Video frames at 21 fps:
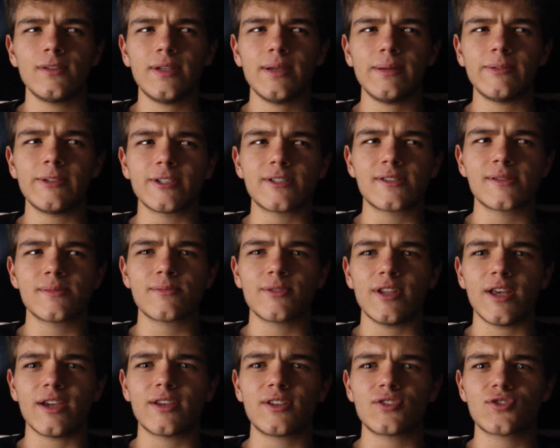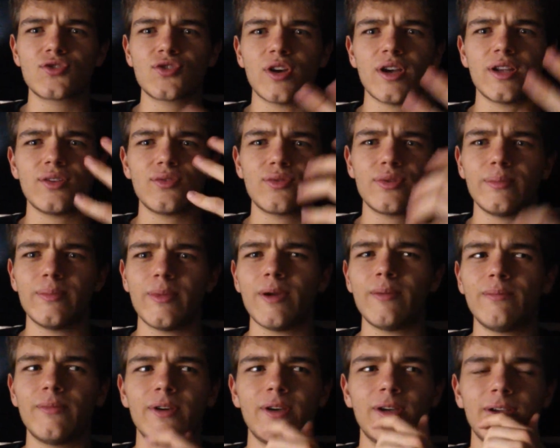it, like trying to
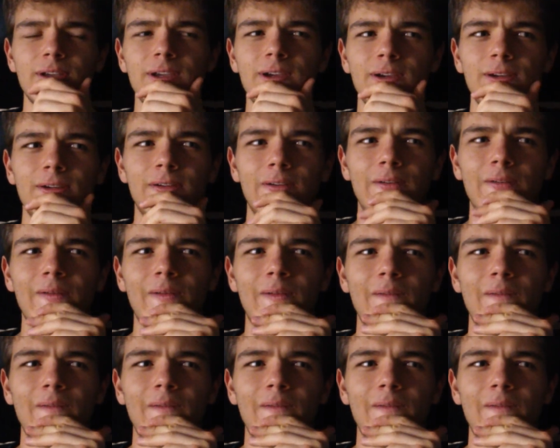remember here.